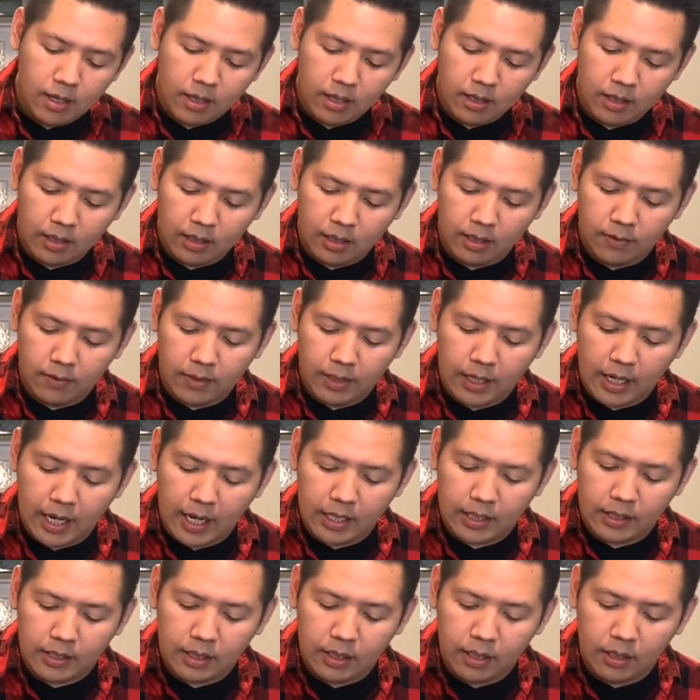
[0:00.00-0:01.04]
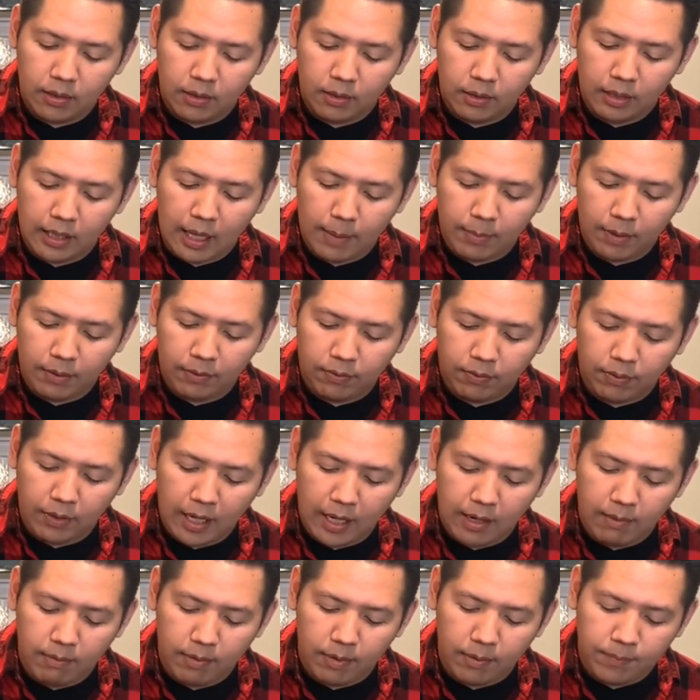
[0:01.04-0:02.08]
give it a nice little lemon
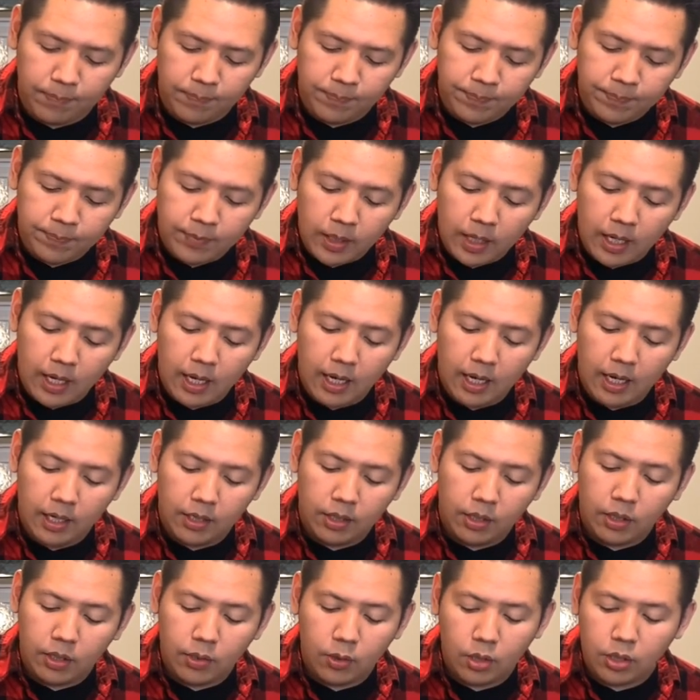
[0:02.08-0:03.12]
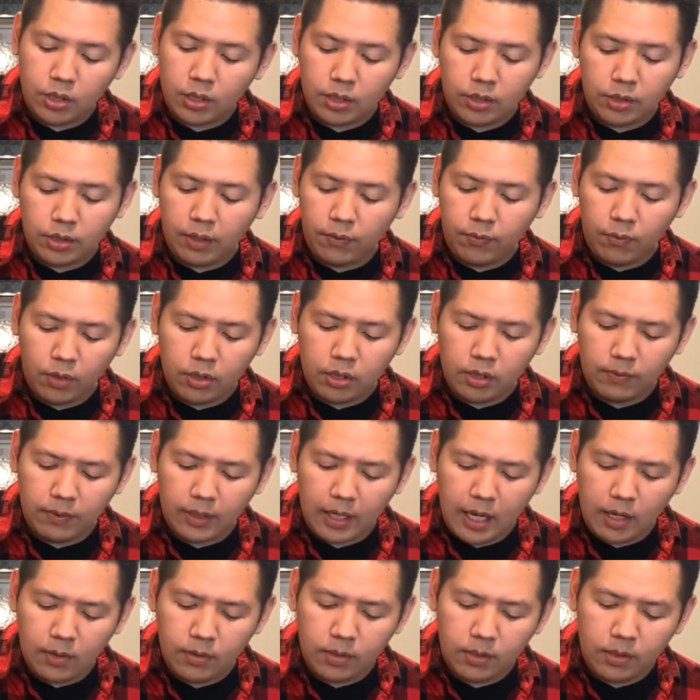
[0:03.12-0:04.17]
flavor. You can use just 3/4 of an
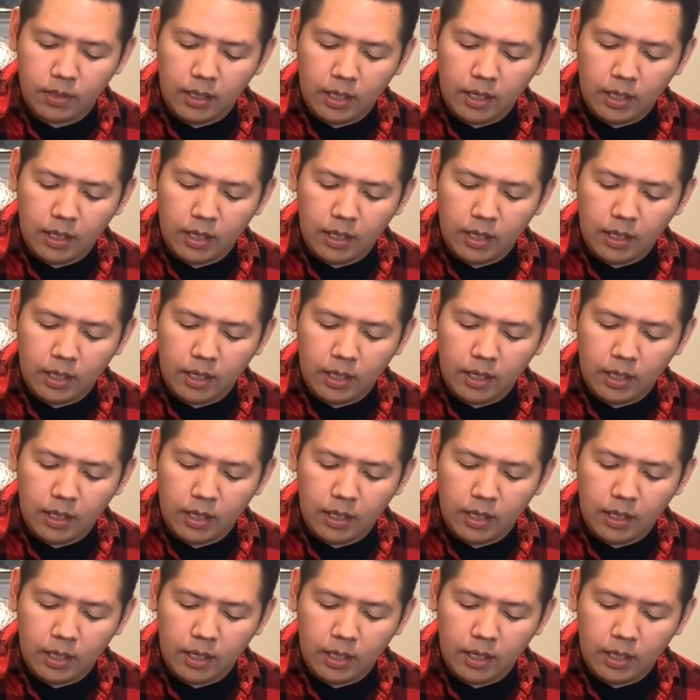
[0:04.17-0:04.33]
ounce,